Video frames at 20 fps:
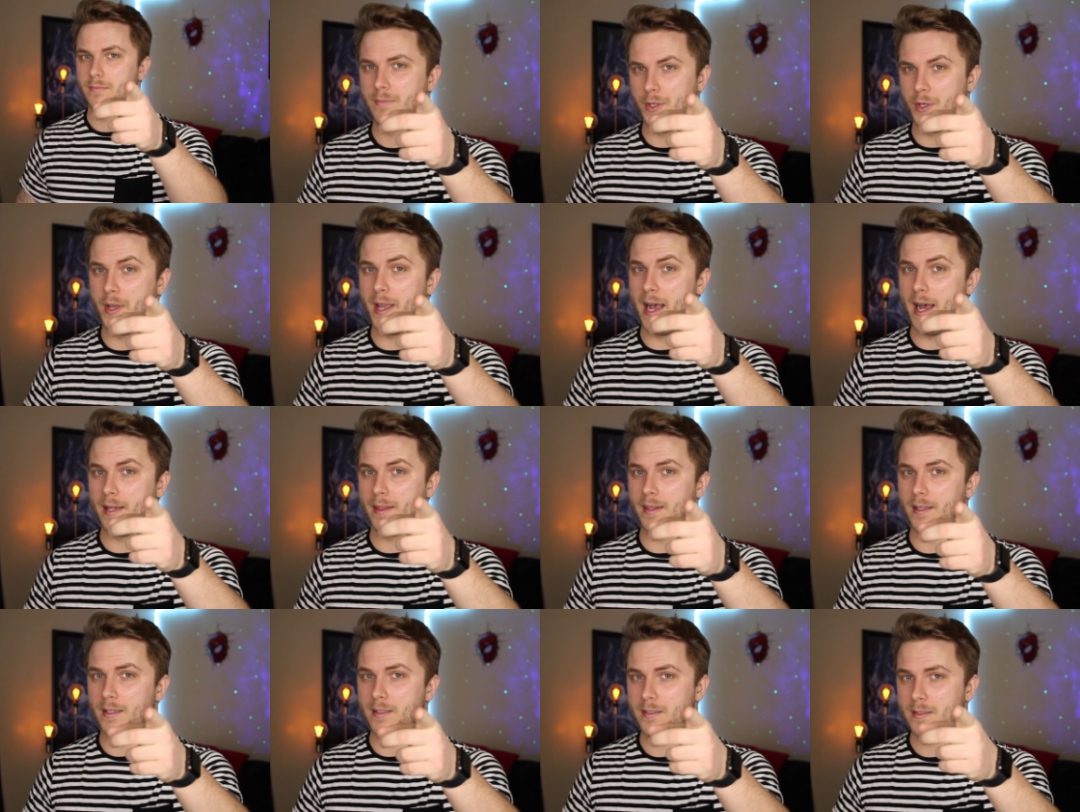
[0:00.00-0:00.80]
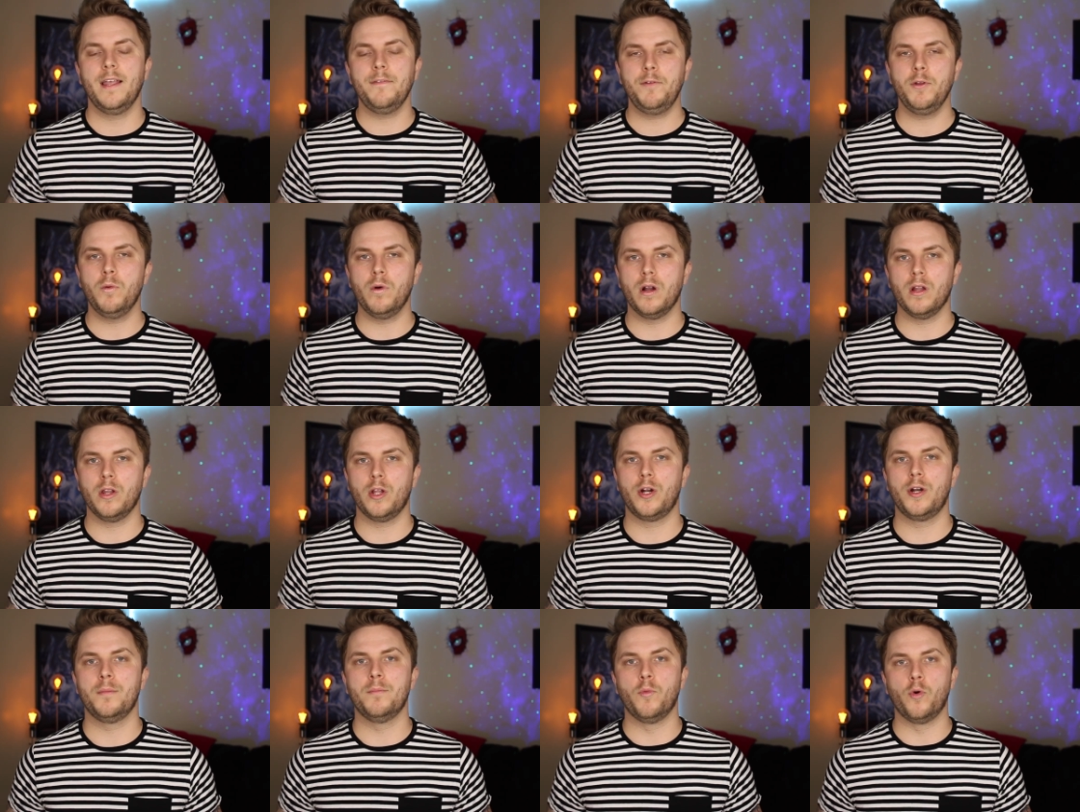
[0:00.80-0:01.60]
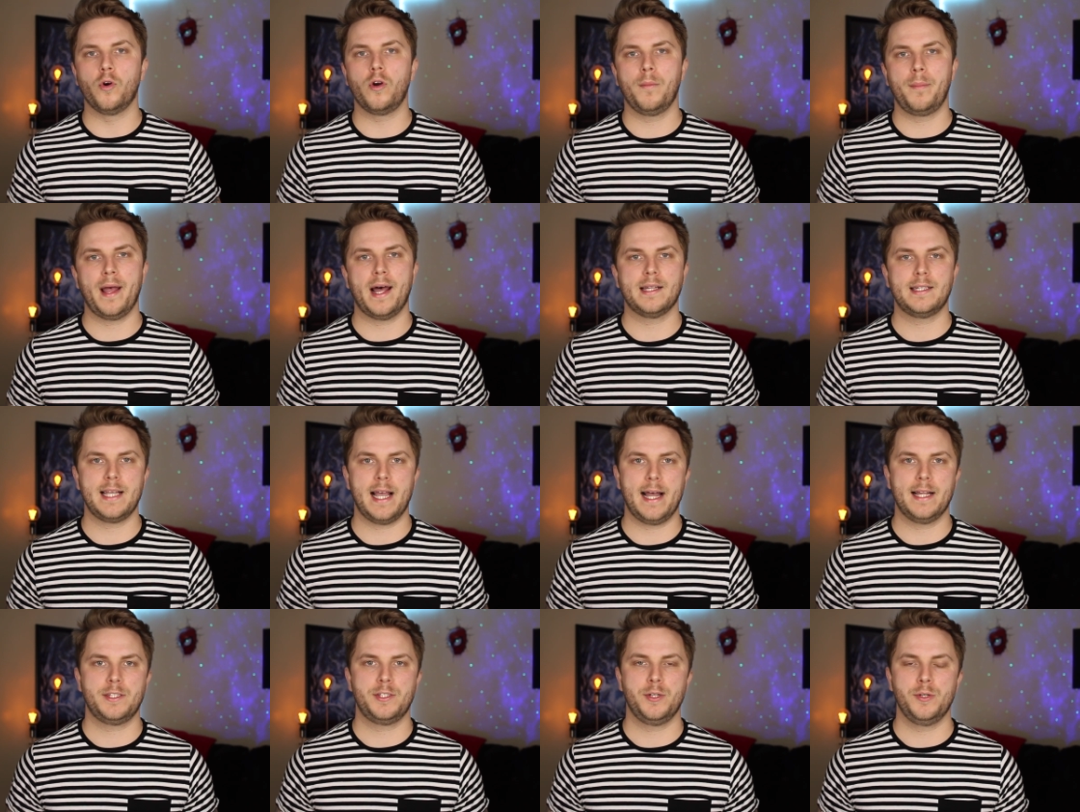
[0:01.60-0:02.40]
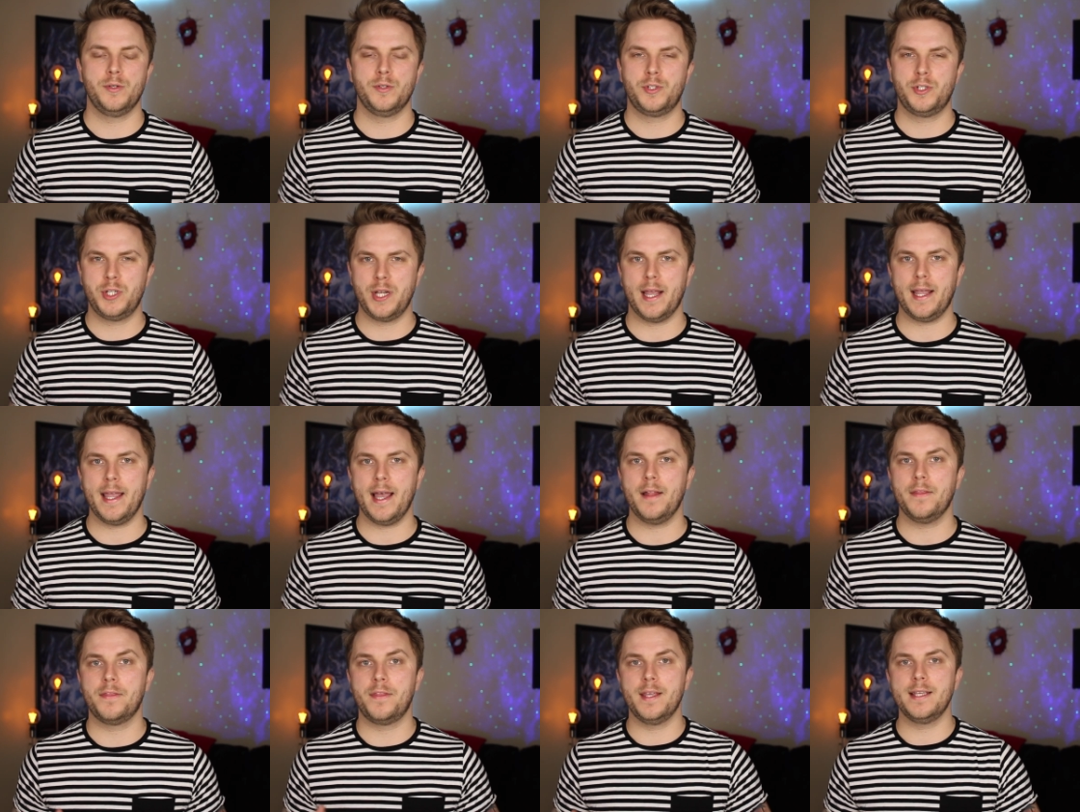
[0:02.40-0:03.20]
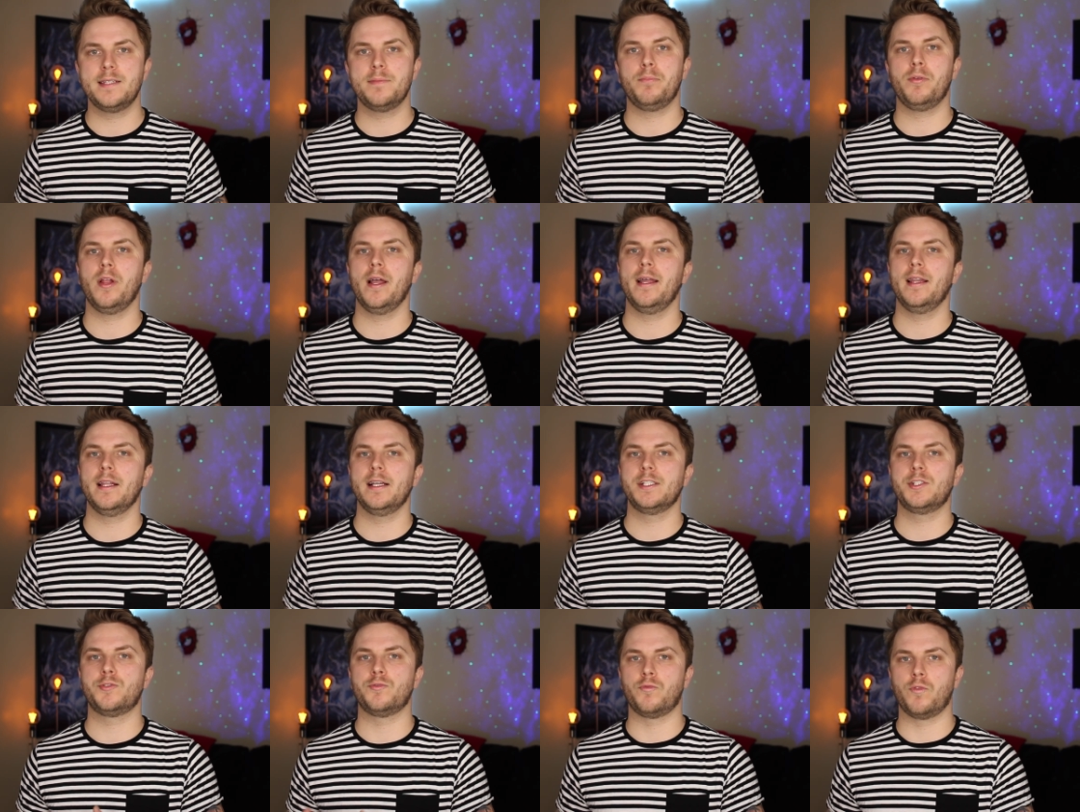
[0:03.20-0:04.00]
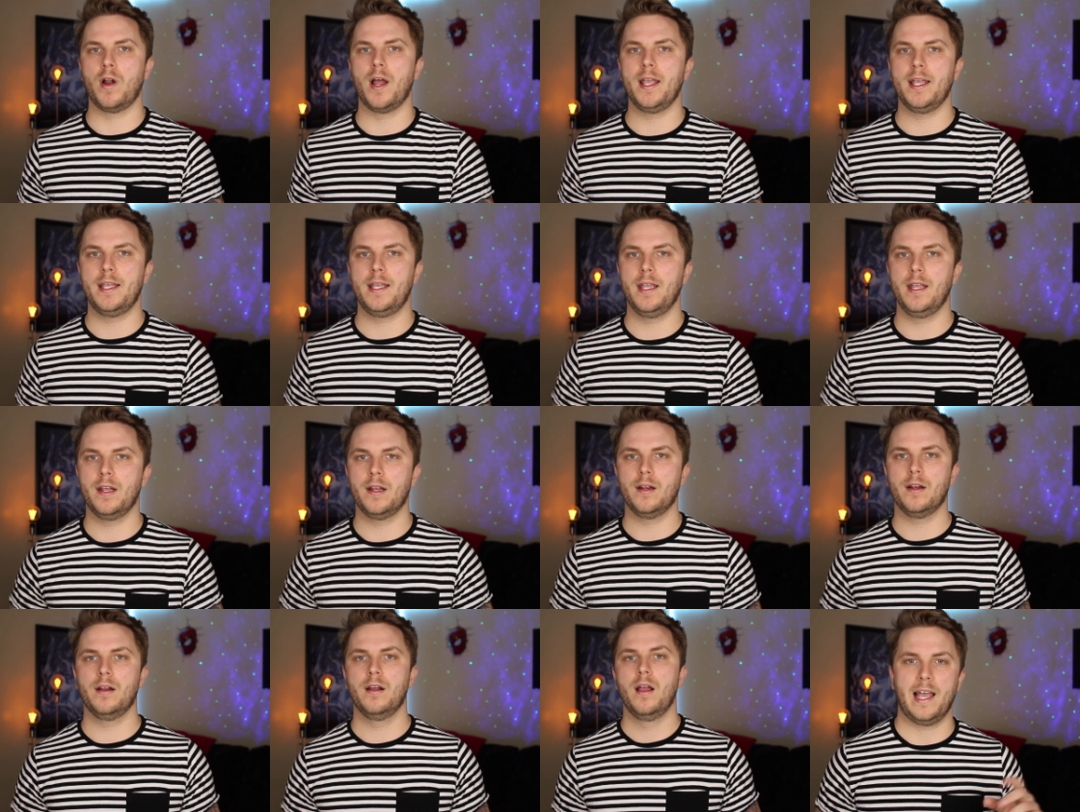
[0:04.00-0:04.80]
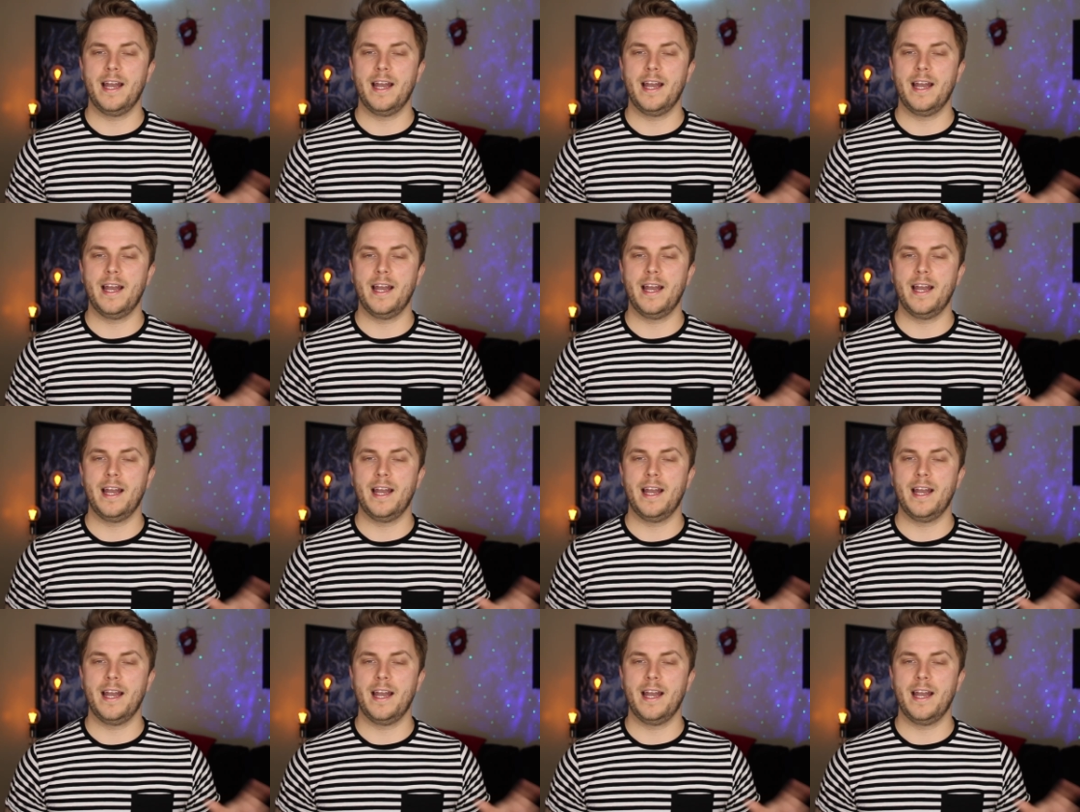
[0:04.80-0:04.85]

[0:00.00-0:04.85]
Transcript: You got this. If you want to learn more about tattoos, check out this playlist right here.